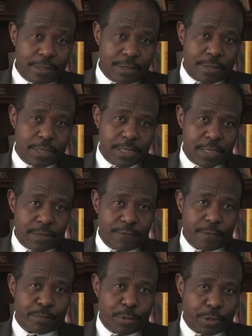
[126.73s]
they
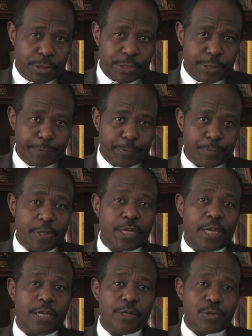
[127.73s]
never bought.
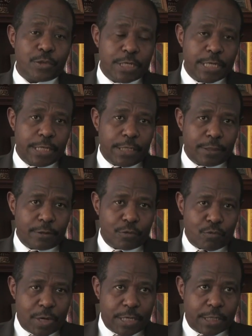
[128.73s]
And today in
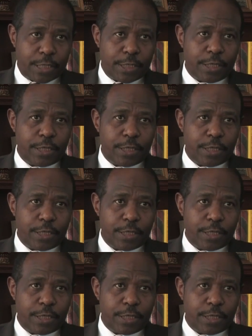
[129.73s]
Rwanda,